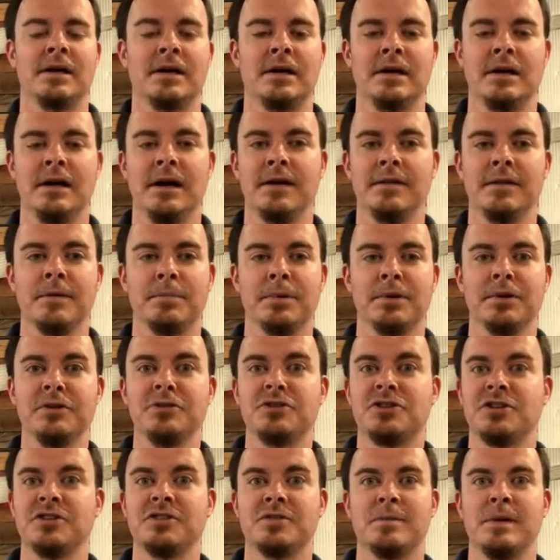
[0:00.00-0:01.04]
The
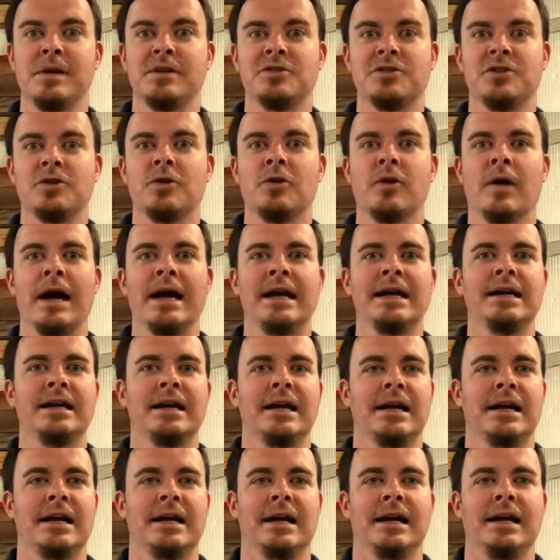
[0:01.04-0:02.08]
pollution's been too great,
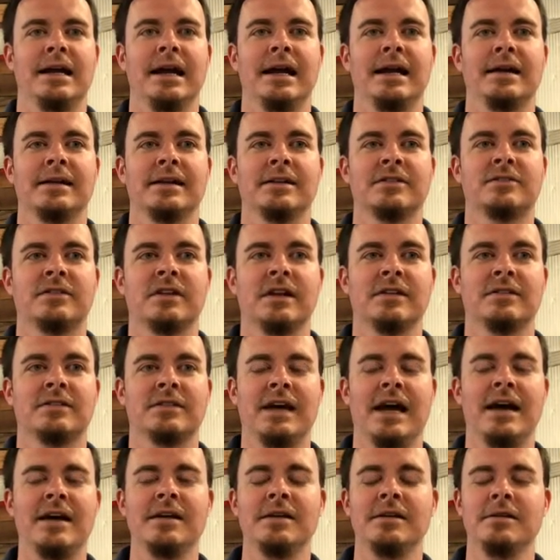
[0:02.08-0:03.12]
and it's
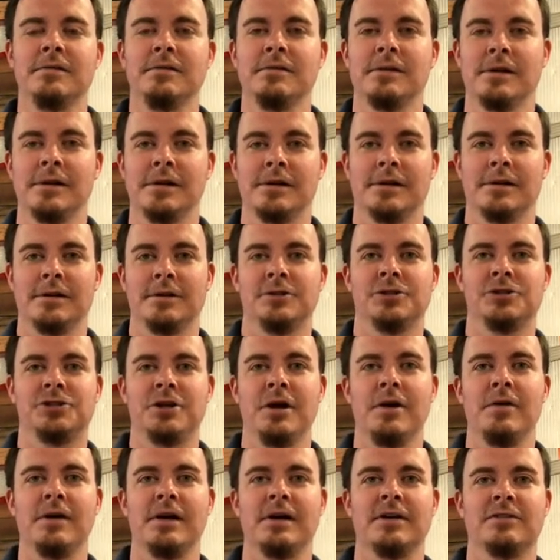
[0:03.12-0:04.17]
kind of
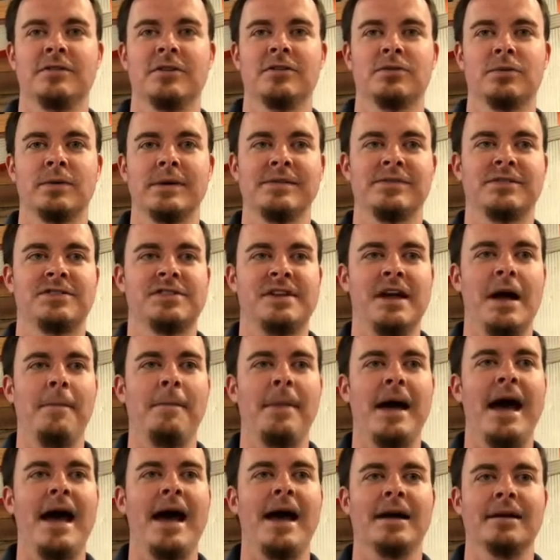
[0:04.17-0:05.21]
showed us as we've stepped
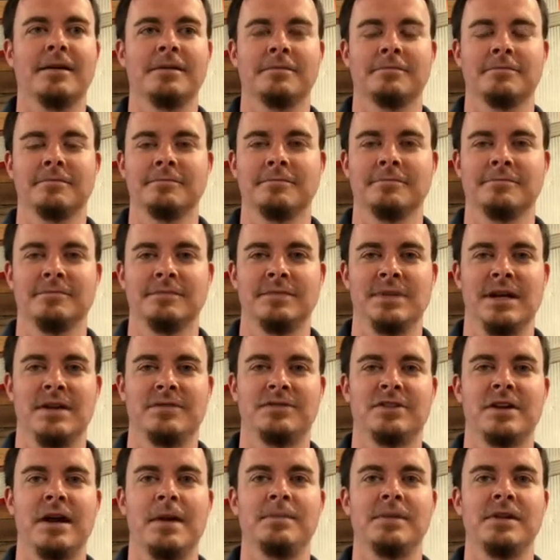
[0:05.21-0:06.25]
back, have
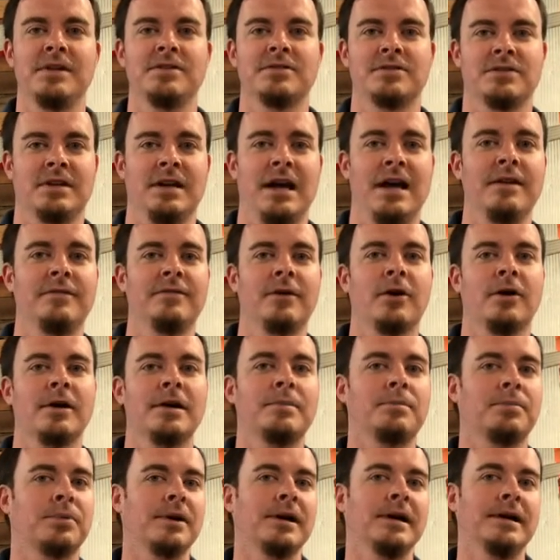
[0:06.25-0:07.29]
stopped this, kind of our
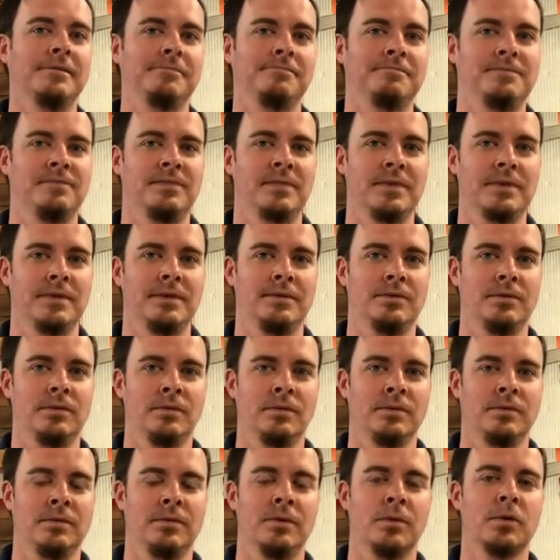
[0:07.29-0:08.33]
imprint,
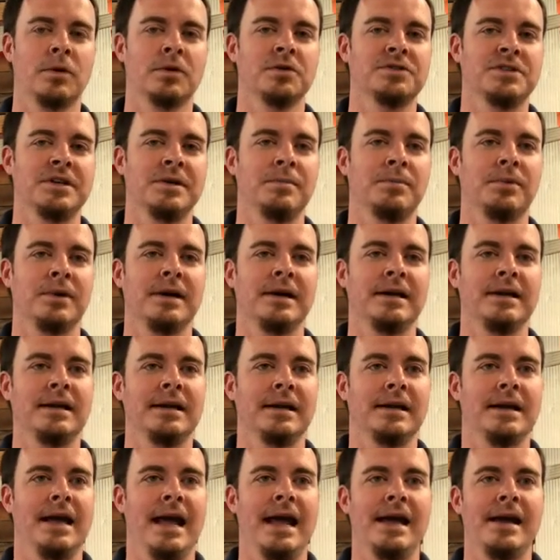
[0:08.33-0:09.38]
the world's imprint,
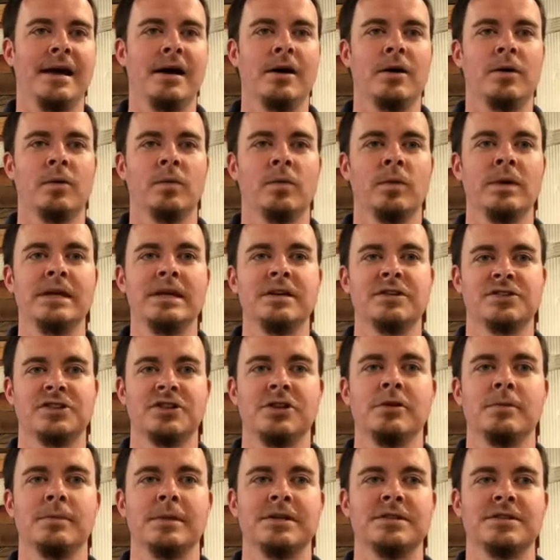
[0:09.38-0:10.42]
and how we as
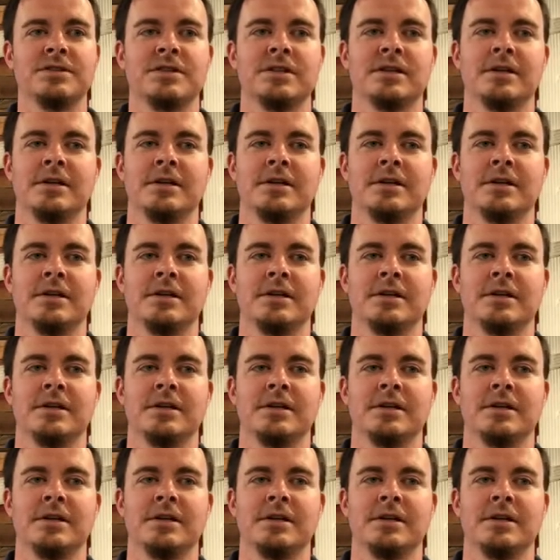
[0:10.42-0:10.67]
humans